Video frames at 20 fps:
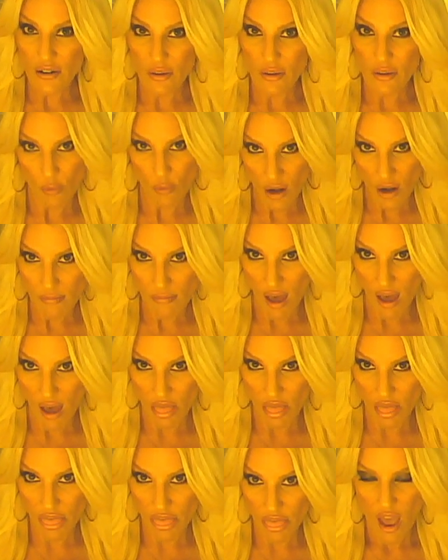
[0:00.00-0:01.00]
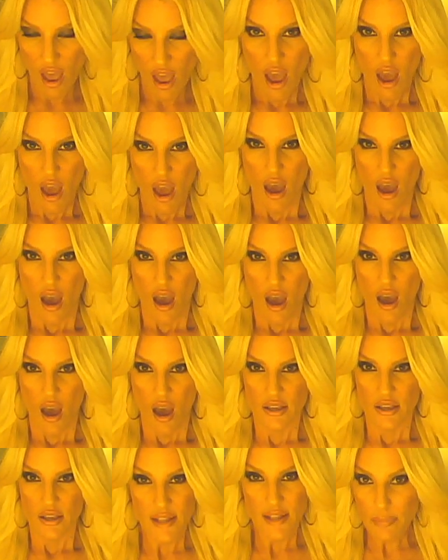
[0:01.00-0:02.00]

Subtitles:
2 flat tires in 1 month.